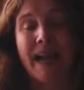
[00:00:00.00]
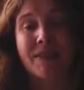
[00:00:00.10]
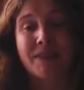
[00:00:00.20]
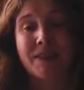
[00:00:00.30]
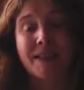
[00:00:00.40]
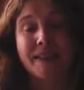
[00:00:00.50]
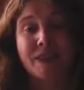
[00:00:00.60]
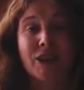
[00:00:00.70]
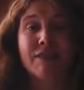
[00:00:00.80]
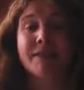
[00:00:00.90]
and
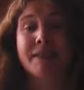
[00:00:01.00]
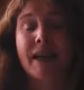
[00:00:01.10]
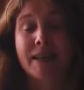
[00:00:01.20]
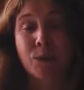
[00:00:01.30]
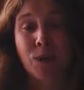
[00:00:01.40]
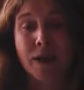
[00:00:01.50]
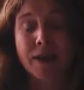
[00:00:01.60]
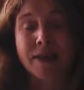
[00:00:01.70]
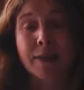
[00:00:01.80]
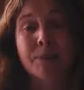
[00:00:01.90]
this charity has
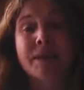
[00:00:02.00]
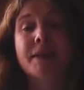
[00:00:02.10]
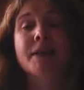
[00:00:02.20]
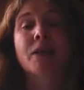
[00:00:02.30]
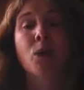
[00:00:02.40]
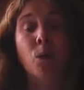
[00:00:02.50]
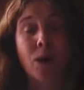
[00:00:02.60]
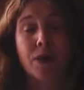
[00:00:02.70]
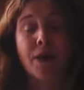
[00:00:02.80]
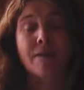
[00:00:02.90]
worked in particular
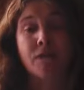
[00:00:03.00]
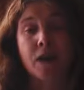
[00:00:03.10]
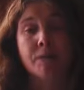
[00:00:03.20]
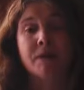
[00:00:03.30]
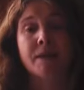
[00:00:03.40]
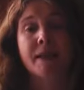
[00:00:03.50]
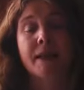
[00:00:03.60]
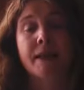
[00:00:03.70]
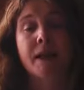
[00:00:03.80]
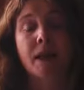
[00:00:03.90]
with farmers
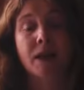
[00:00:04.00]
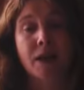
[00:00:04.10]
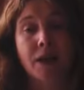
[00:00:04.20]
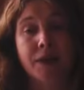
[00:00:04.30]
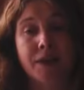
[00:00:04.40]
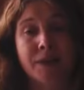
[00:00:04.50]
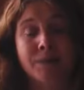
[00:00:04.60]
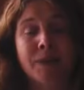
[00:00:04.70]
in Ghana.